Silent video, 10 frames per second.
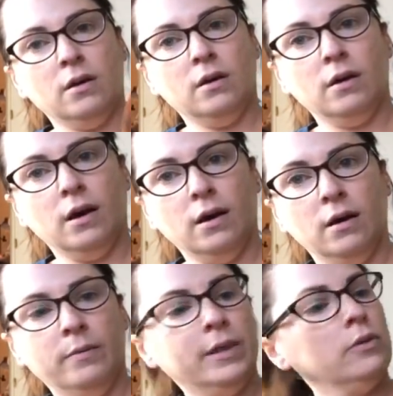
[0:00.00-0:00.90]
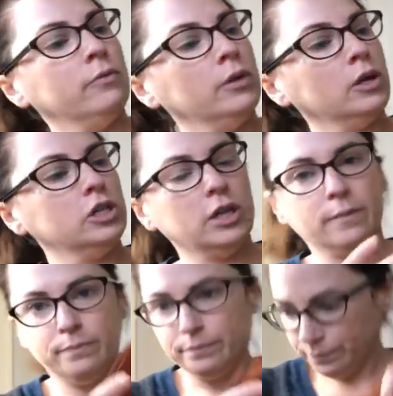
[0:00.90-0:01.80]
And they're in really good
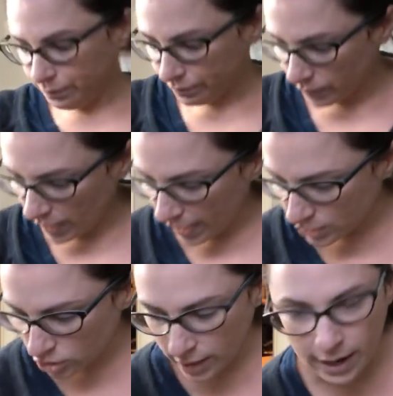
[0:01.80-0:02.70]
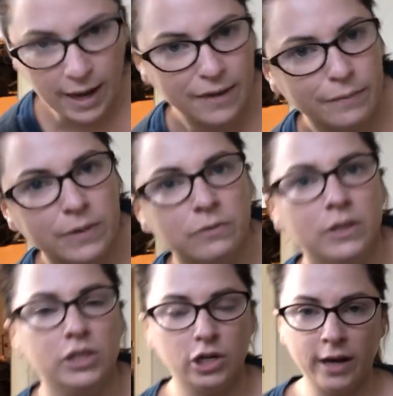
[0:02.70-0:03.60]
shape. I've been
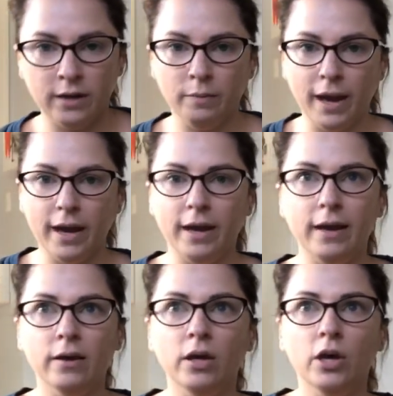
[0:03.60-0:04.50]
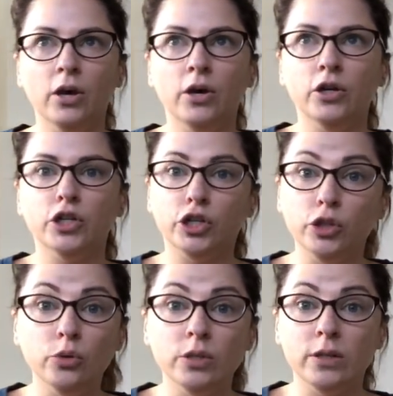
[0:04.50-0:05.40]
really trying to buy
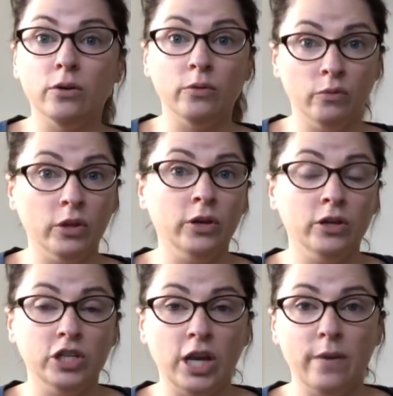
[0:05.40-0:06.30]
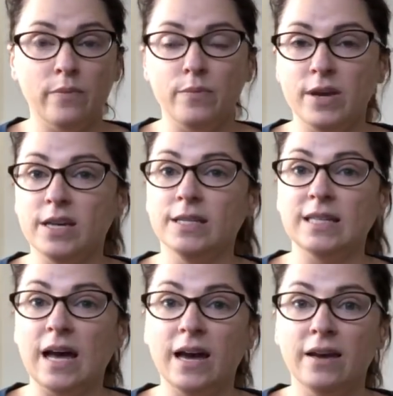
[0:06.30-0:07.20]
shoes that are in really good shape because
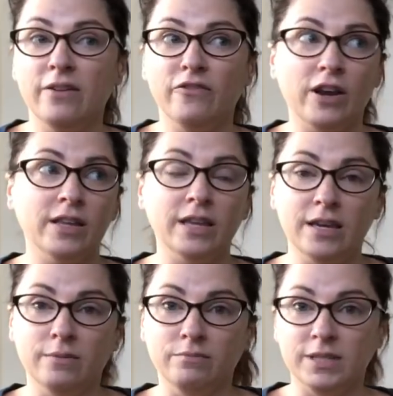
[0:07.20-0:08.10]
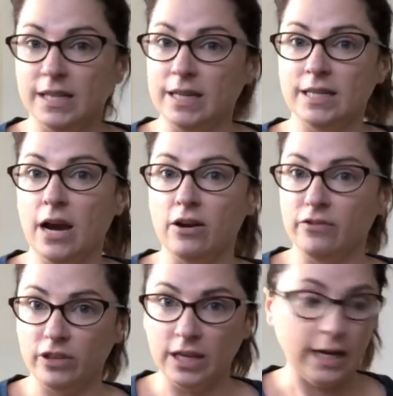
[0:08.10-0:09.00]
I frankly am sick and tired
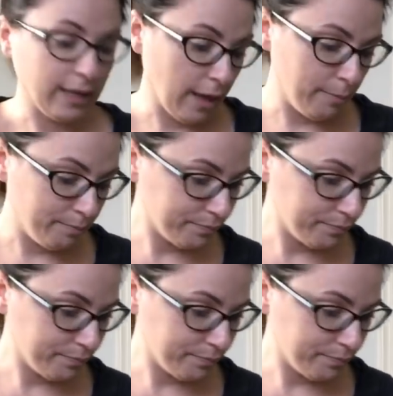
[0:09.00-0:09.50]
of cleaning them